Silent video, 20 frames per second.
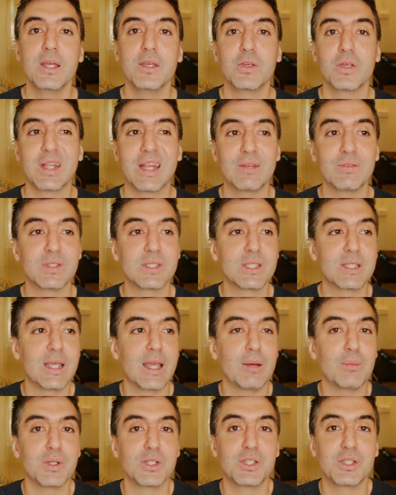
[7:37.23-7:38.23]
You can even see
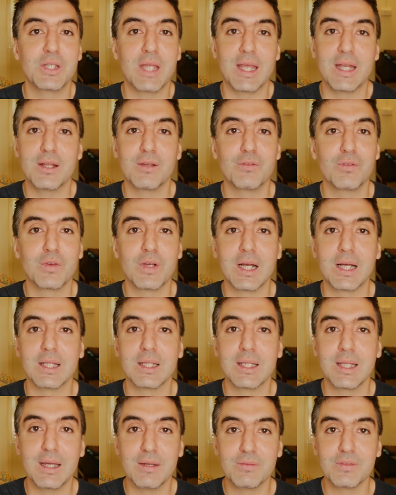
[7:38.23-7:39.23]
how much data you've got
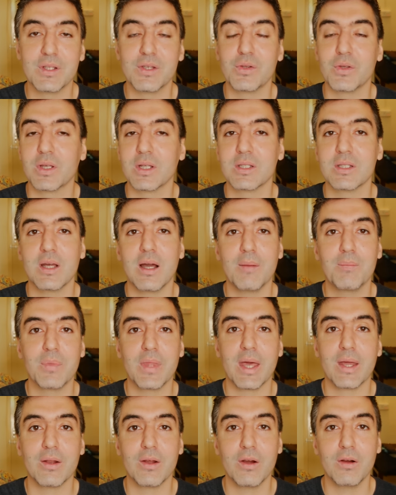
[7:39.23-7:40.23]
left and you can top
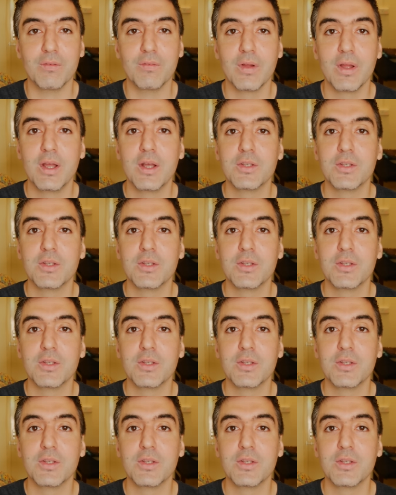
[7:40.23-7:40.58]
that off.